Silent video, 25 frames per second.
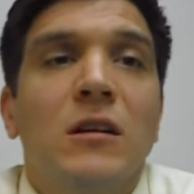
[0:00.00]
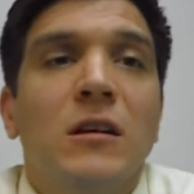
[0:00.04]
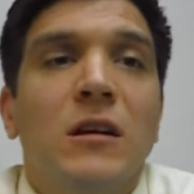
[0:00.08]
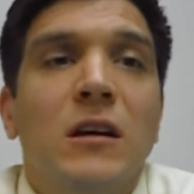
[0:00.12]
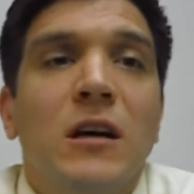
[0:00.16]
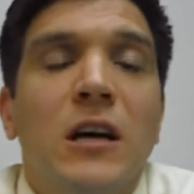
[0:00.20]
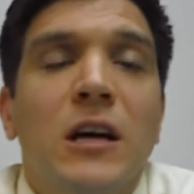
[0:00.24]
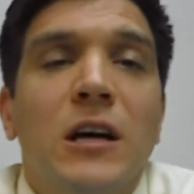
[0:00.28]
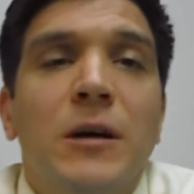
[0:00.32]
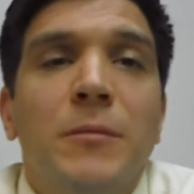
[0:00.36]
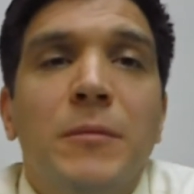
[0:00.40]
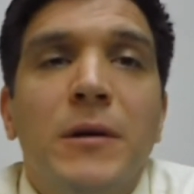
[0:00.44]

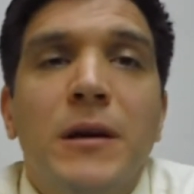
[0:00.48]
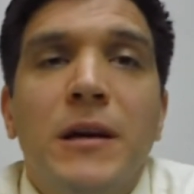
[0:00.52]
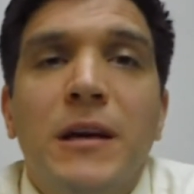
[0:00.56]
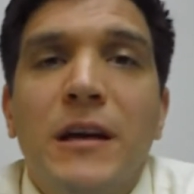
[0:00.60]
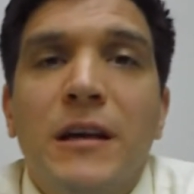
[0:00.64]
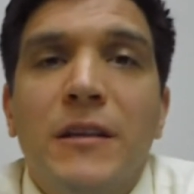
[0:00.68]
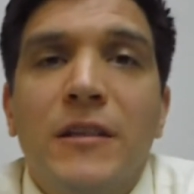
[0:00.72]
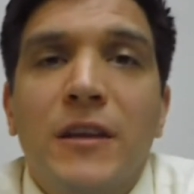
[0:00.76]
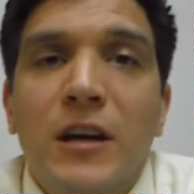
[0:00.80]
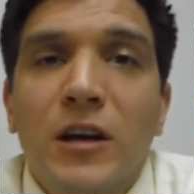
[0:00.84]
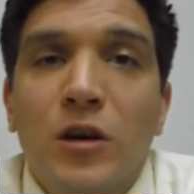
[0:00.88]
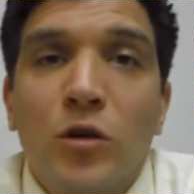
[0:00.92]

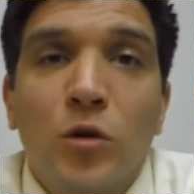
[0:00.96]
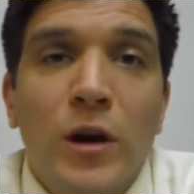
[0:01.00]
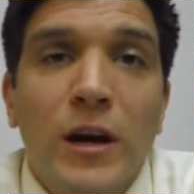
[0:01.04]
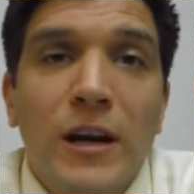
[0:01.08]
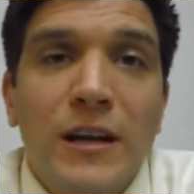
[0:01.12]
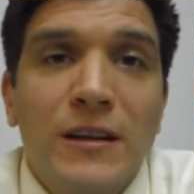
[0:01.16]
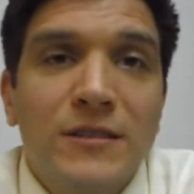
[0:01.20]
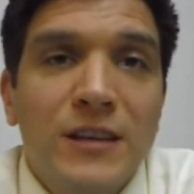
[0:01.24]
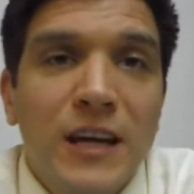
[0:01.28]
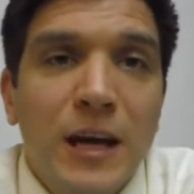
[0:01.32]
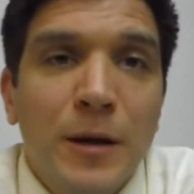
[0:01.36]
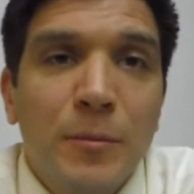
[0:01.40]
I think a great
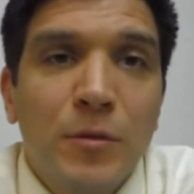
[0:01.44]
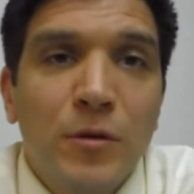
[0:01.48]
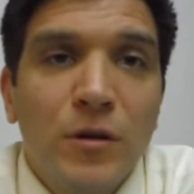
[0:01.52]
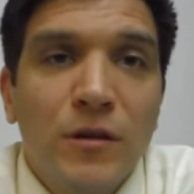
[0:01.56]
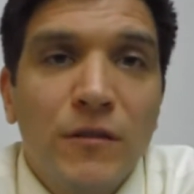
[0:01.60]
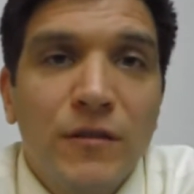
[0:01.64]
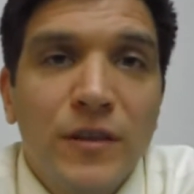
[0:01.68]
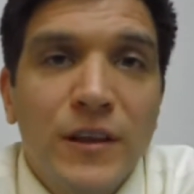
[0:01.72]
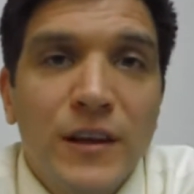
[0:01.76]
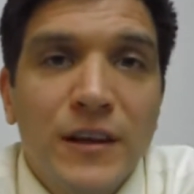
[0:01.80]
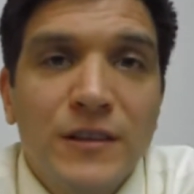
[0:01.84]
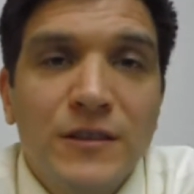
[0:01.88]
example
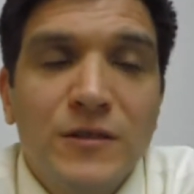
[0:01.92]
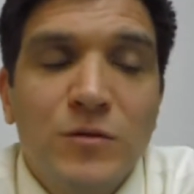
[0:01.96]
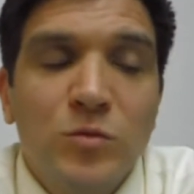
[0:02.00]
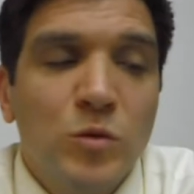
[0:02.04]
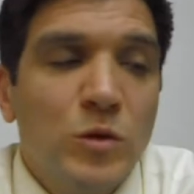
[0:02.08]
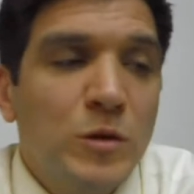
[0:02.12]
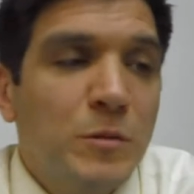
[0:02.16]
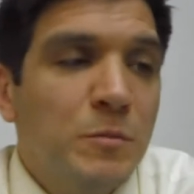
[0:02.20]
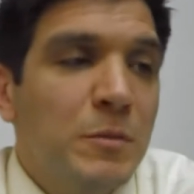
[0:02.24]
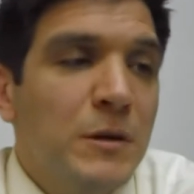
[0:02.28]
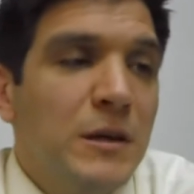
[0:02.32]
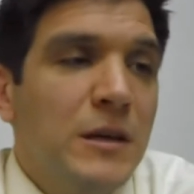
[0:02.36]
of this
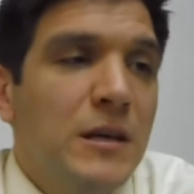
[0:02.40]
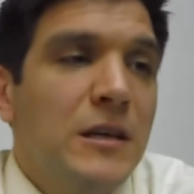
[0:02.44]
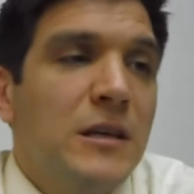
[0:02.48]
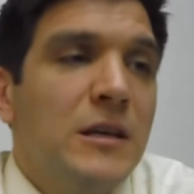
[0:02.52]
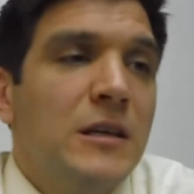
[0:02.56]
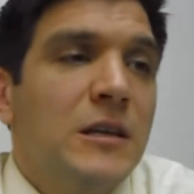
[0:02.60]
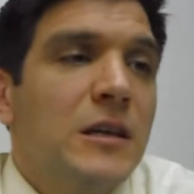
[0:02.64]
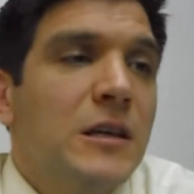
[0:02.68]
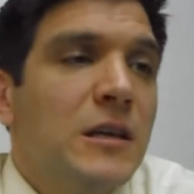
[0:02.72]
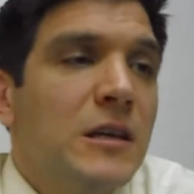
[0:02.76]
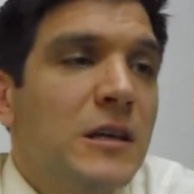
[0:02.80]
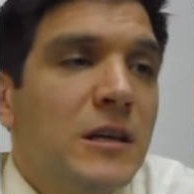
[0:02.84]
would
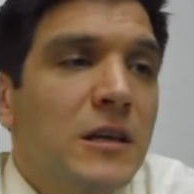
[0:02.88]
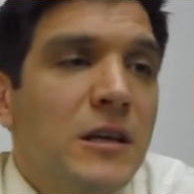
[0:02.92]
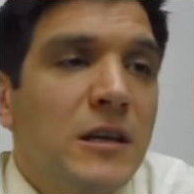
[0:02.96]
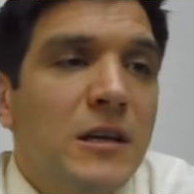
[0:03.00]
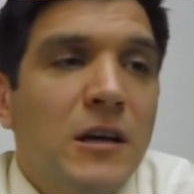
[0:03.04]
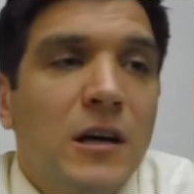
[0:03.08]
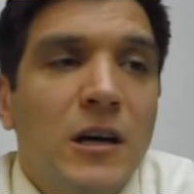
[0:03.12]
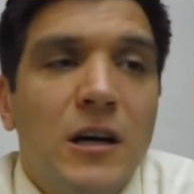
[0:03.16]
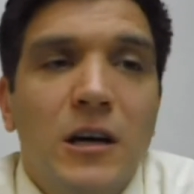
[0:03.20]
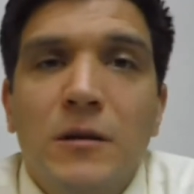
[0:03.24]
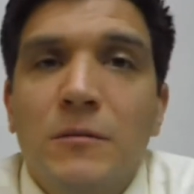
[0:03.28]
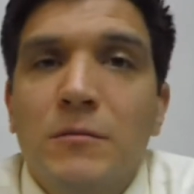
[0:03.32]
be
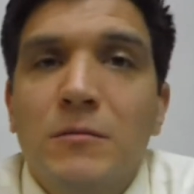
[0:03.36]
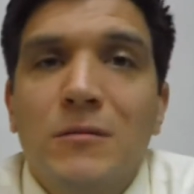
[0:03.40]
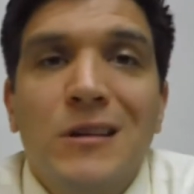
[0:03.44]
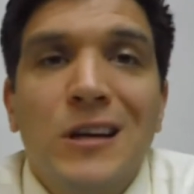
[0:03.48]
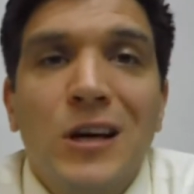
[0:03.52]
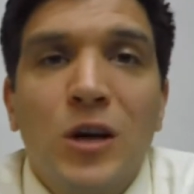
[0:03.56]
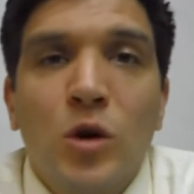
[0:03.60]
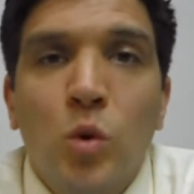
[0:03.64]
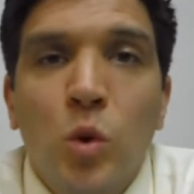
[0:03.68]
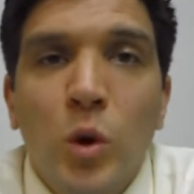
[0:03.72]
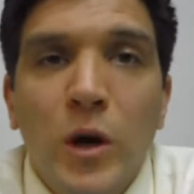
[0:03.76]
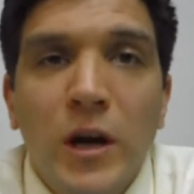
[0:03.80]

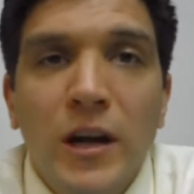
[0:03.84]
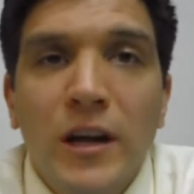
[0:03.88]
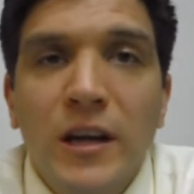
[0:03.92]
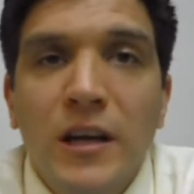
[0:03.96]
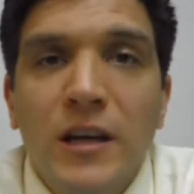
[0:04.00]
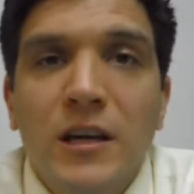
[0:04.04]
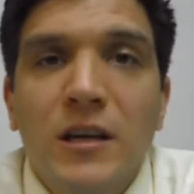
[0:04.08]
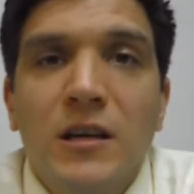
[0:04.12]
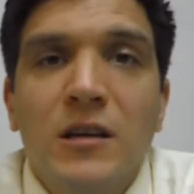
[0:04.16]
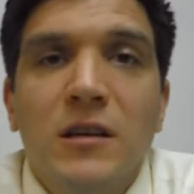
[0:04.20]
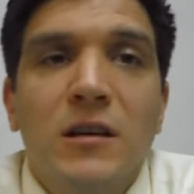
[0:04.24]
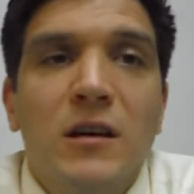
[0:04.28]

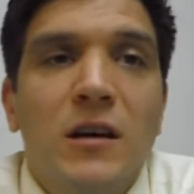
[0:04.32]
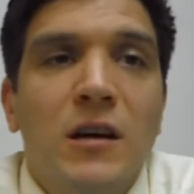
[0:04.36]
liquidity.